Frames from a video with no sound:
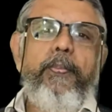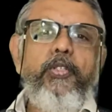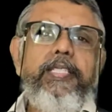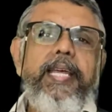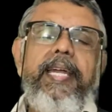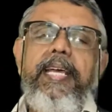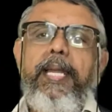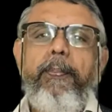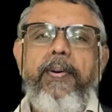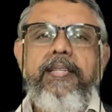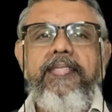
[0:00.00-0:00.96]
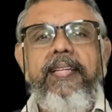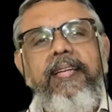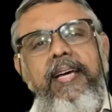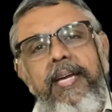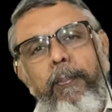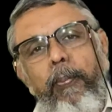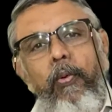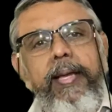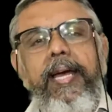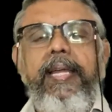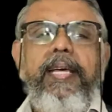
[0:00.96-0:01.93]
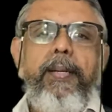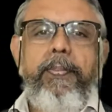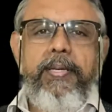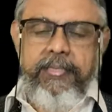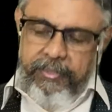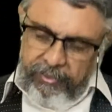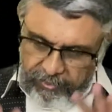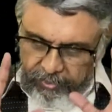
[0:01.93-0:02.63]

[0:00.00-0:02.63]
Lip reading: category person and a pull category person?